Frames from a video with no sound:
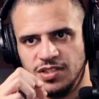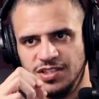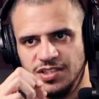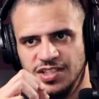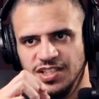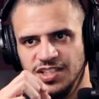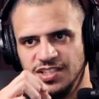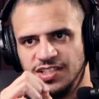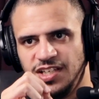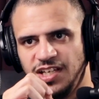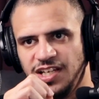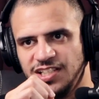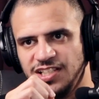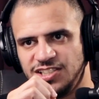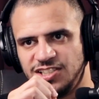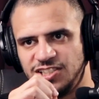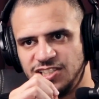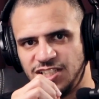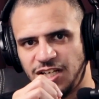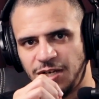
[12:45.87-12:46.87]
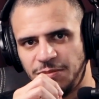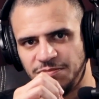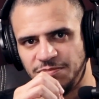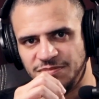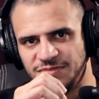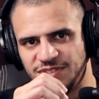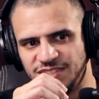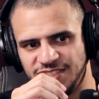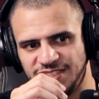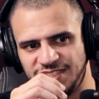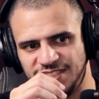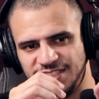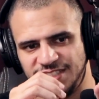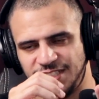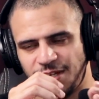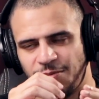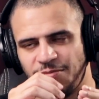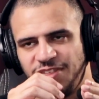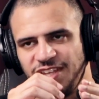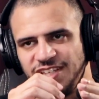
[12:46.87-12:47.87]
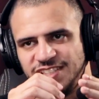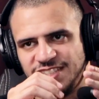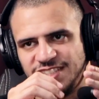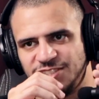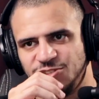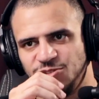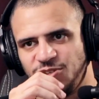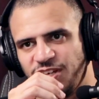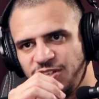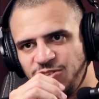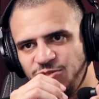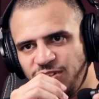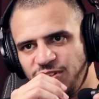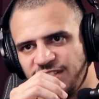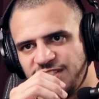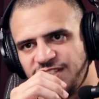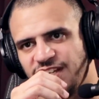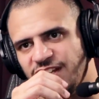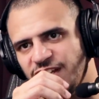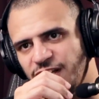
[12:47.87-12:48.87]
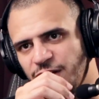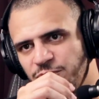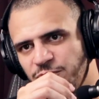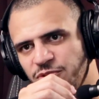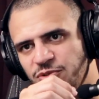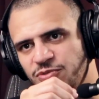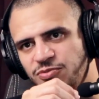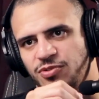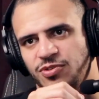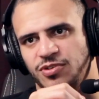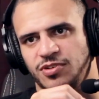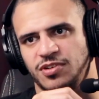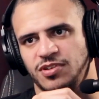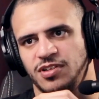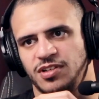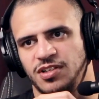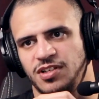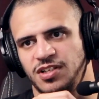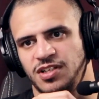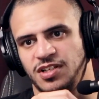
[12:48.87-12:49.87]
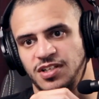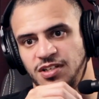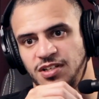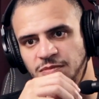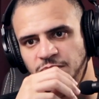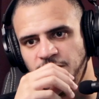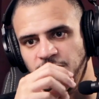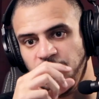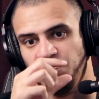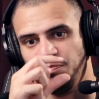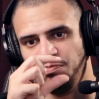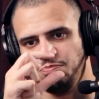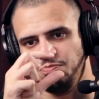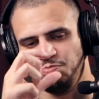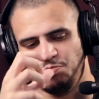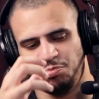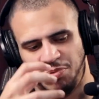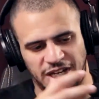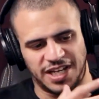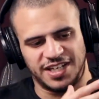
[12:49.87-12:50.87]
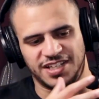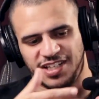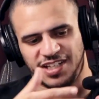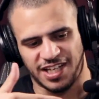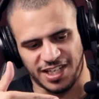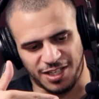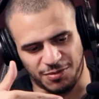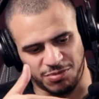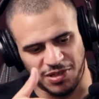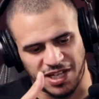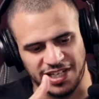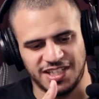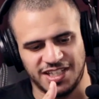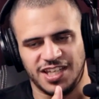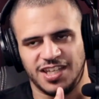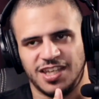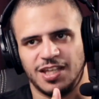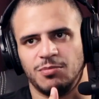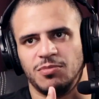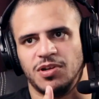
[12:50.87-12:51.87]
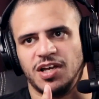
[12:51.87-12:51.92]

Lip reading: details, some things that you can do that can help you for blending them